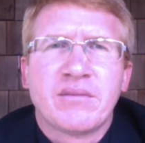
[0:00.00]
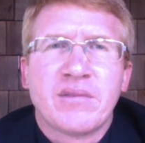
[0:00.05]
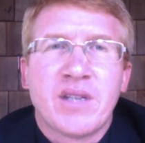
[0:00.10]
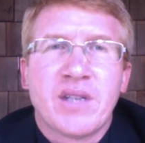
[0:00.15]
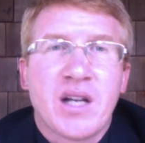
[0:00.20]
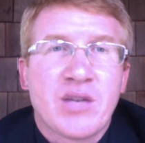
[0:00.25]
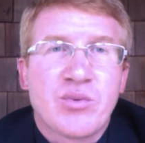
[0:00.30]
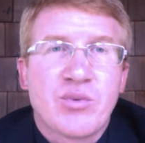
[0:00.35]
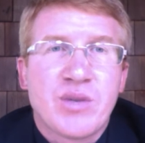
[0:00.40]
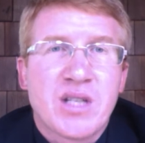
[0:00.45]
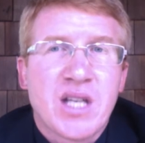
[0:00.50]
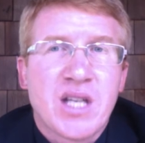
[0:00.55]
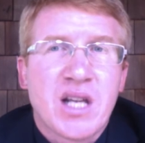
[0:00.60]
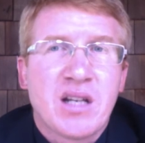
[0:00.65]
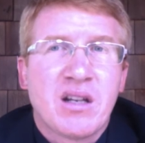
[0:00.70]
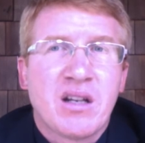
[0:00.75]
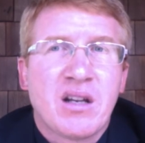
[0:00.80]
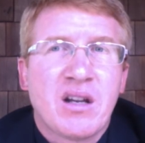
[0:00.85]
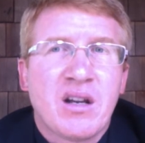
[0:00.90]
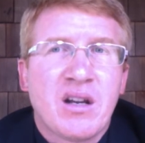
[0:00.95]
As we said,
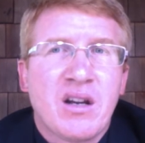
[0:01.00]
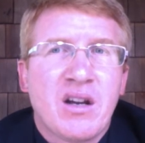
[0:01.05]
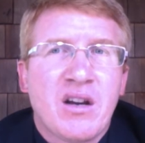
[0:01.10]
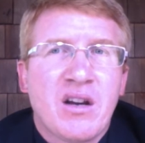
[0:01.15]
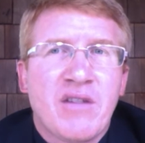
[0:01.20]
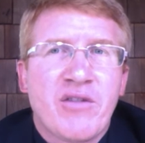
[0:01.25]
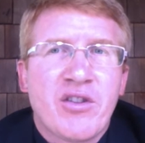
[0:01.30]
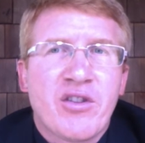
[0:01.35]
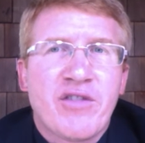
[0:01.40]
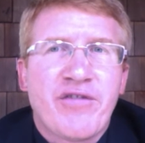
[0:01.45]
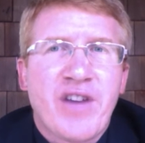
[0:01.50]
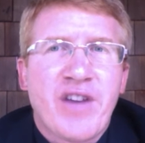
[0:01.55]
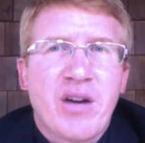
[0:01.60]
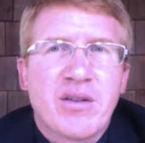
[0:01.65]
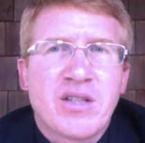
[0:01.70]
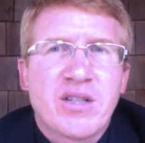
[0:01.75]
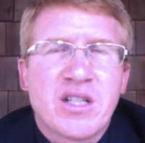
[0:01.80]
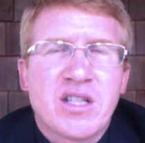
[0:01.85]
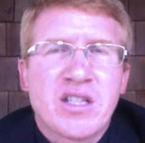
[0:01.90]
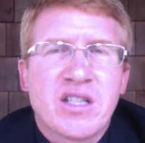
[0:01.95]
for the
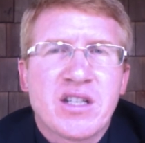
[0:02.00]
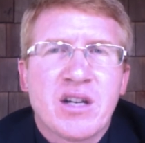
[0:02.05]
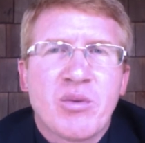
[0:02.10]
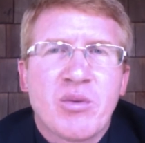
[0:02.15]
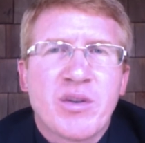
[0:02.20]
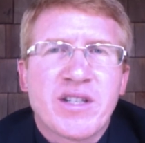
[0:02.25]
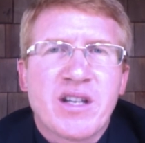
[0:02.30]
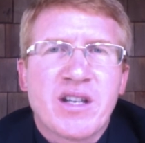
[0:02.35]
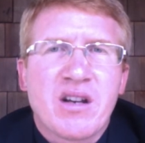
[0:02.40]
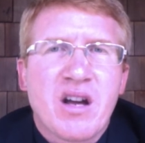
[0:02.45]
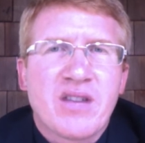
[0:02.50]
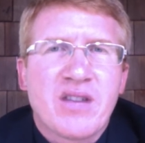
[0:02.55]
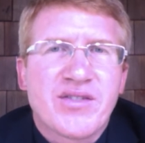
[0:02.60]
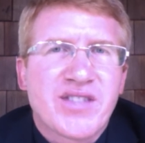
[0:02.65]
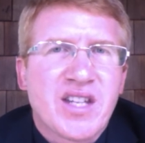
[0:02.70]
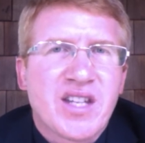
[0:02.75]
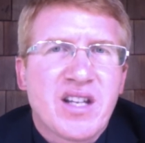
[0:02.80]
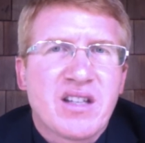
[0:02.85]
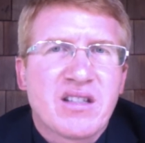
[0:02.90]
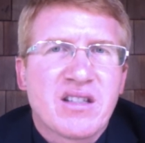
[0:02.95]
Pharisees, it was a
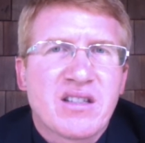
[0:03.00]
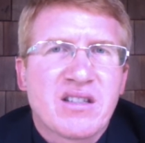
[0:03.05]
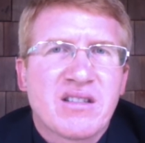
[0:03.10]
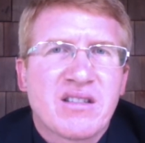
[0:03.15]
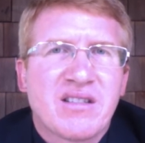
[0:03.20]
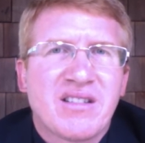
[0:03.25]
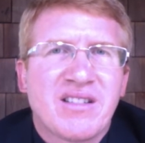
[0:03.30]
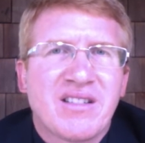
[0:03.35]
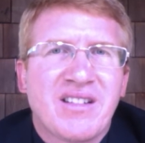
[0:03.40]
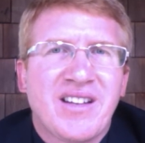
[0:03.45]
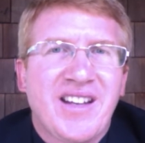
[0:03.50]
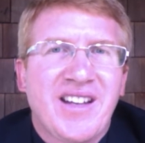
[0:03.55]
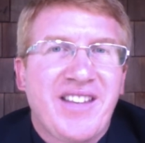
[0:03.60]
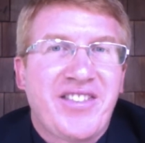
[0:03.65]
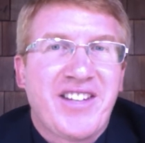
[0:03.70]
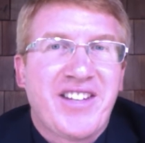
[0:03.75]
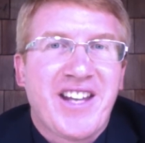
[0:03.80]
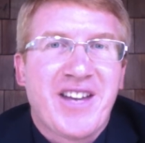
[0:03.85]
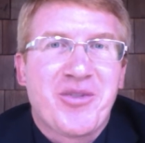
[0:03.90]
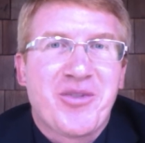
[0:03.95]
nonsense. If
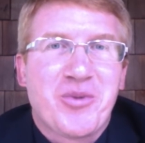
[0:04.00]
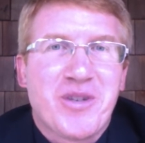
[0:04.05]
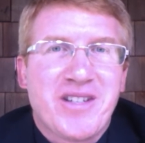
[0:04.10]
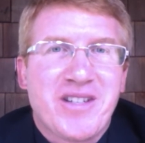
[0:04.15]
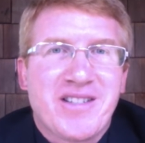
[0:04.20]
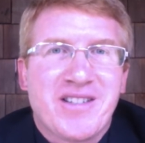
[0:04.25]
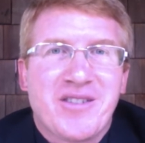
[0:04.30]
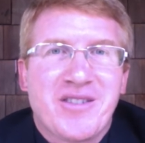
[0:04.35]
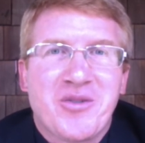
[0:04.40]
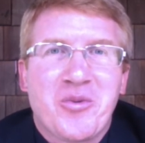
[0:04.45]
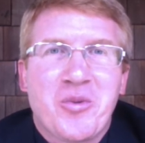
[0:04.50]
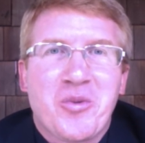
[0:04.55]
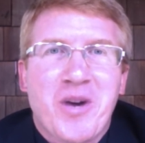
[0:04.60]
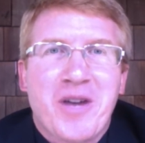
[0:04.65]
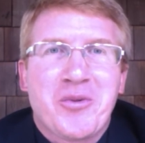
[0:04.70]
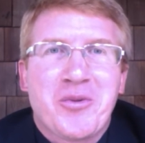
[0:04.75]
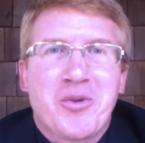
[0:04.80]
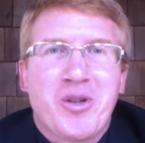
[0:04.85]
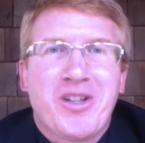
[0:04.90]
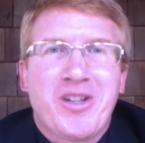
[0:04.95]
He had risen, why
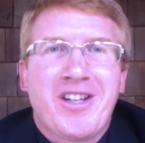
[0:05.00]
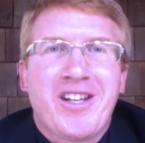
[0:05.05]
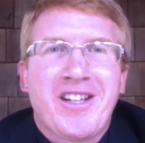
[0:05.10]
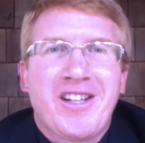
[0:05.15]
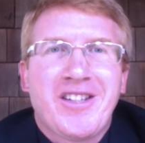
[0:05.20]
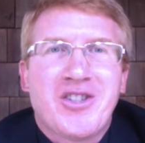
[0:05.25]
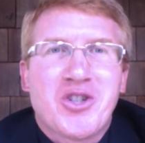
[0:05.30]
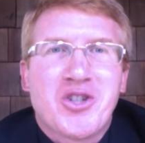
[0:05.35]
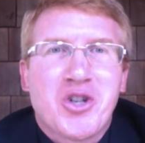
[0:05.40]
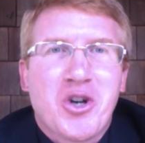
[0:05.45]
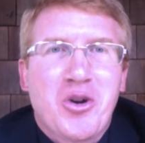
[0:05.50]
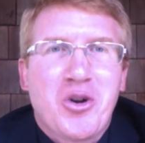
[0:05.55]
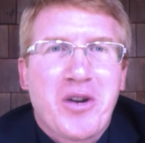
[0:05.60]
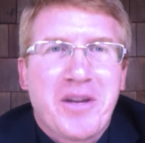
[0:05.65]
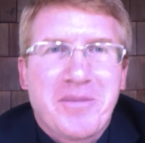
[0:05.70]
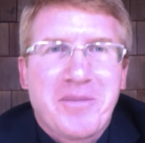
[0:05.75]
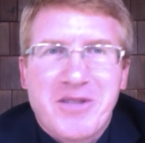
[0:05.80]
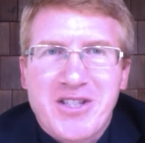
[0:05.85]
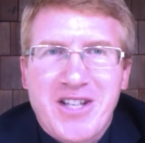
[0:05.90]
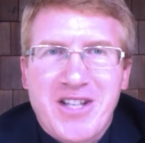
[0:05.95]
wouldn't He show
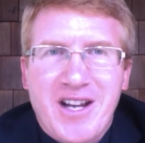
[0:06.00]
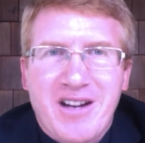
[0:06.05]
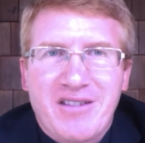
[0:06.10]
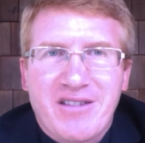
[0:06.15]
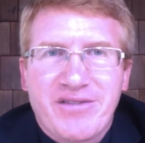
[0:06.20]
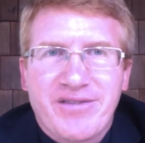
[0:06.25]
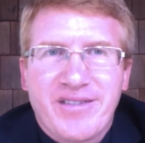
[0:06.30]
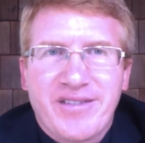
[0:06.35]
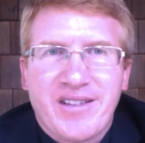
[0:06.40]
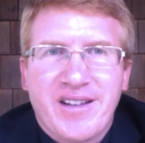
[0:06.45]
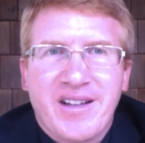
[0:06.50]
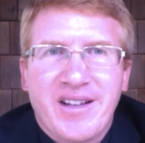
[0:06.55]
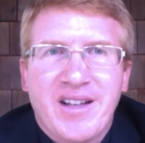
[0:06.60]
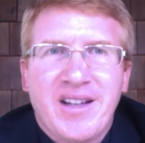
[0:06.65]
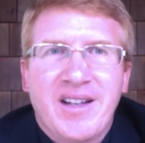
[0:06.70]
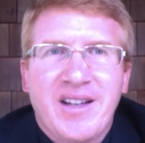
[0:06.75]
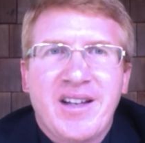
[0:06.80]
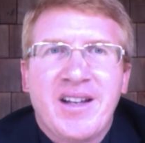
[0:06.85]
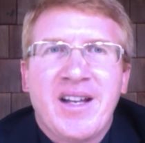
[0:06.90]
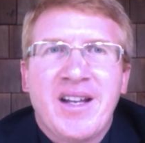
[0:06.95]
Himself?
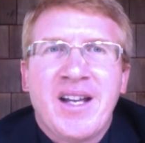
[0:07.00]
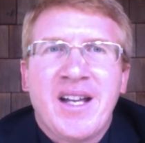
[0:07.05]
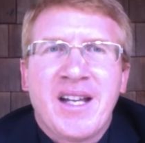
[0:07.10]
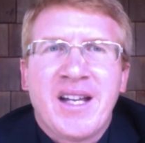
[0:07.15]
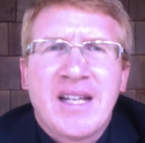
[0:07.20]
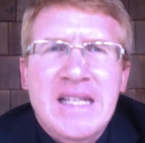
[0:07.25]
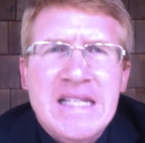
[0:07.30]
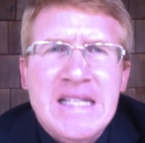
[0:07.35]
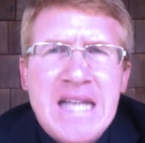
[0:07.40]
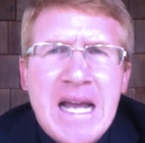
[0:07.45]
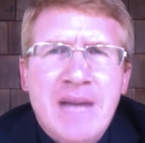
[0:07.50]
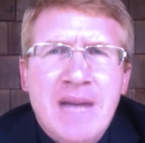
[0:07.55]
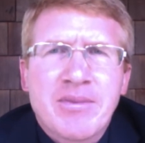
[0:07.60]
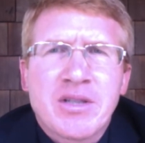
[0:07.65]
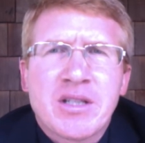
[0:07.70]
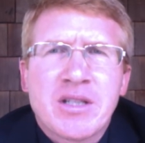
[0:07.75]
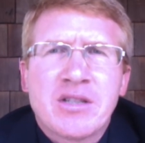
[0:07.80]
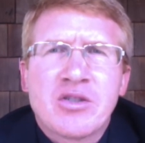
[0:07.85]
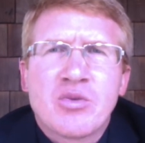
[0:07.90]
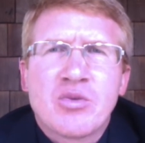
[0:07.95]
His
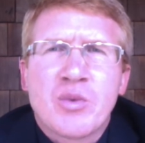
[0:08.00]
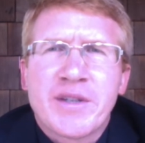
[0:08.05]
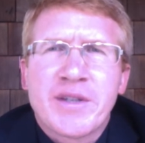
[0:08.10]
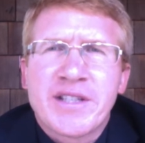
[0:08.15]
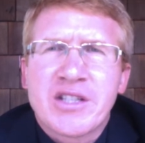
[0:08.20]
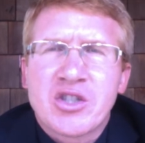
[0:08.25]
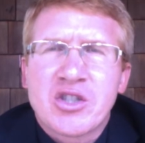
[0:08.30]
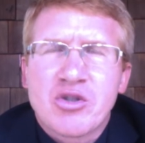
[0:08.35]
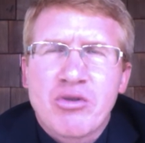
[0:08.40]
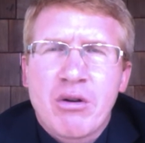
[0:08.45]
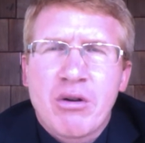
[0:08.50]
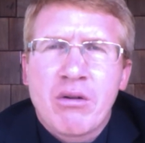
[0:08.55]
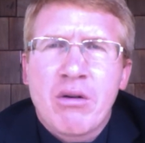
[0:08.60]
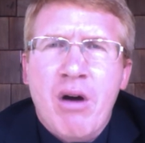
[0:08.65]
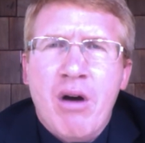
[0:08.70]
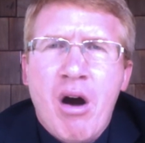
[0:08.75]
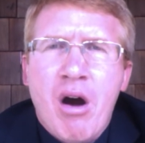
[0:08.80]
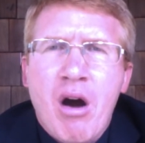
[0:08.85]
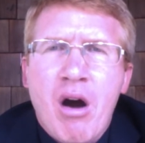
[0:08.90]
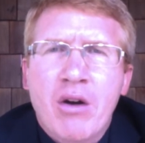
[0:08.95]
absence was a strong
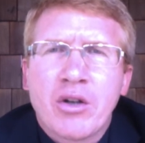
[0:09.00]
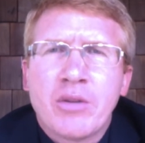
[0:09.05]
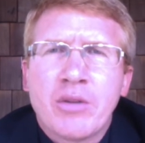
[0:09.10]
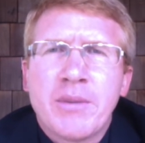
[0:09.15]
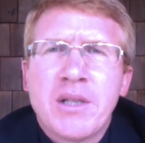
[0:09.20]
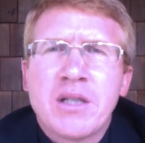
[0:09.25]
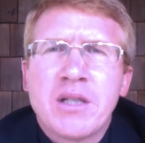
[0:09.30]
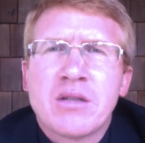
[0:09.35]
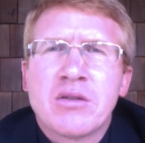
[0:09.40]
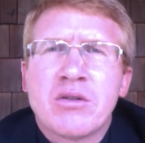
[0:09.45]
argument